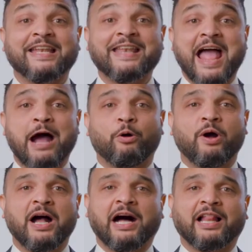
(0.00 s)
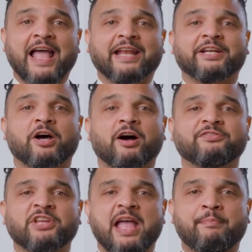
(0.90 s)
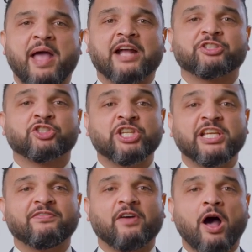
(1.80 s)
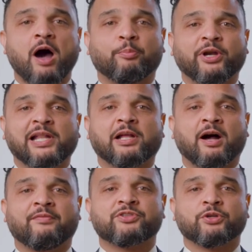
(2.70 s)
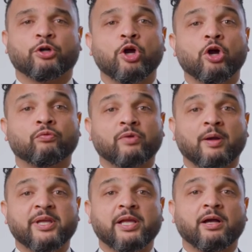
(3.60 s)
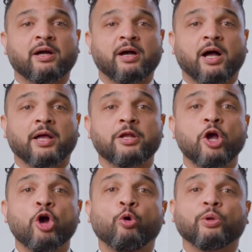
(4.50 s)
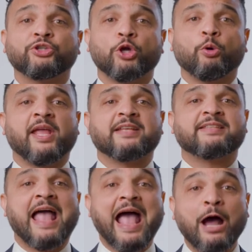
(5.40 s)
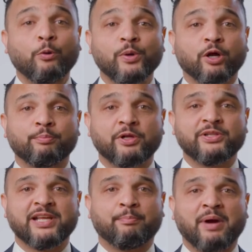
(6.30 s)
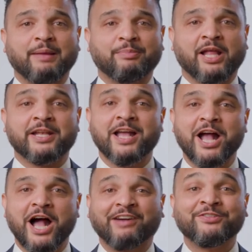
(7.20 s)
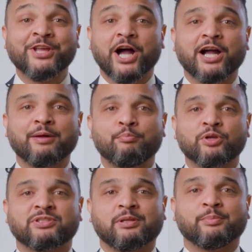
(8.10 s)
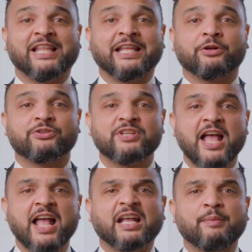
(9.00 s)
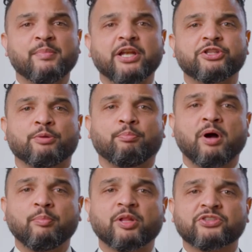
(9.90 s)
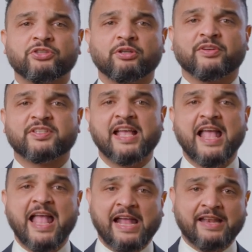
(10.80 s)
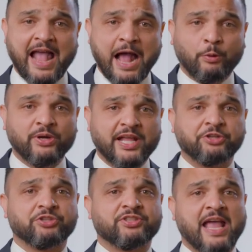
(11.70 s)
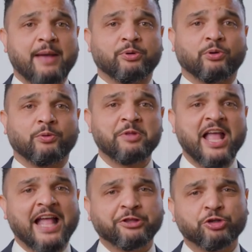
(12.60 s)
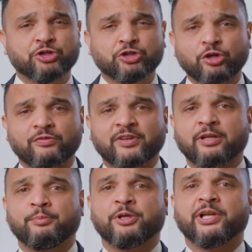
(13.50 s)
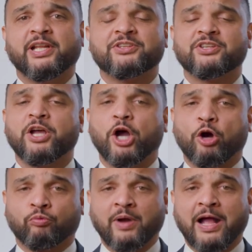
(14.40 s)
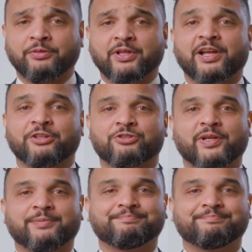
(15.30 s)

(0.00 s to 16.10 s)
Now, I'll hand it off to MPAC's Chief Operating Officer, Rami Khan, who will showcase how we are building a pipeline of young Muslim leaders committed to public service in our nation's capital and to serving communities around the country.